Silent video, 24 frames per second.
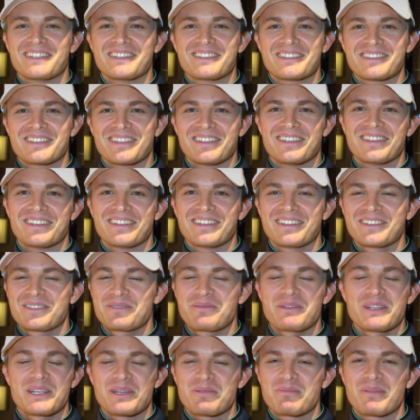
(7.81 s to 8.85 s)
It's
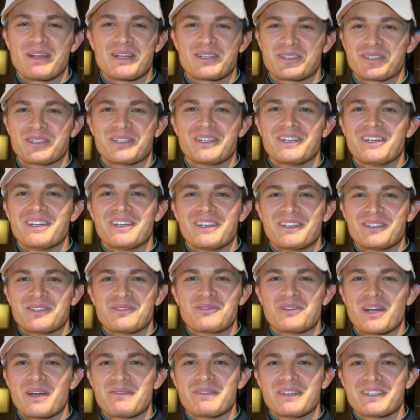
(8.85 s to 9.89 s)
really a pleasure to
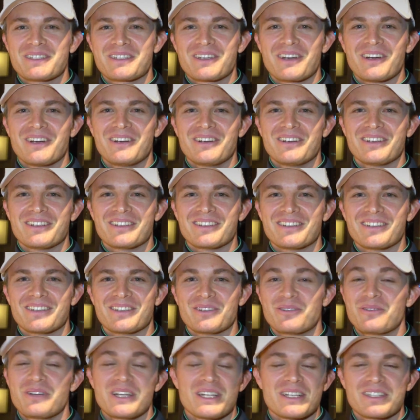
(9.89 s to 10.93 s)
drive this car. And
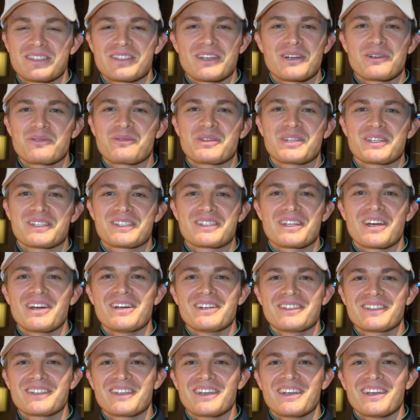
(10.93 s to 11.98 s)
already it started with the
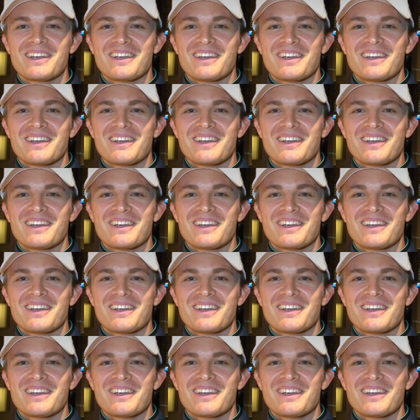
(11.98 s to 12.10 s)
start.